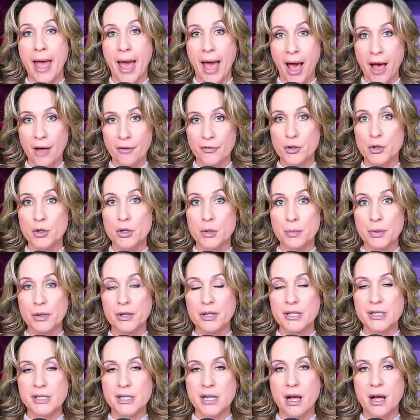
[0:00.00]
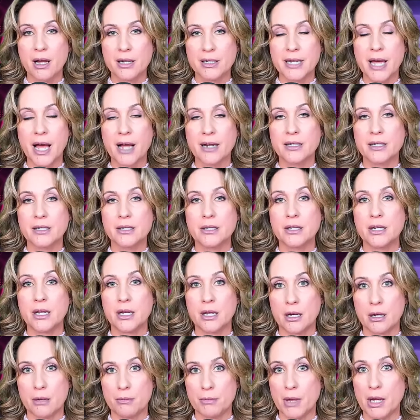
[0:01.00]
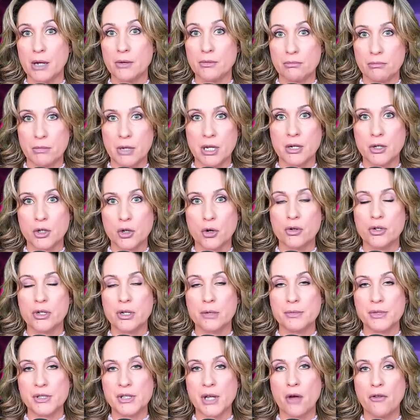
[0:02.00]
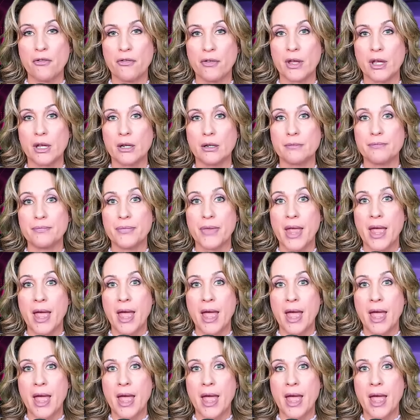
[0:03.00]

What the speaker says: after the police contacted him. He turned himself in.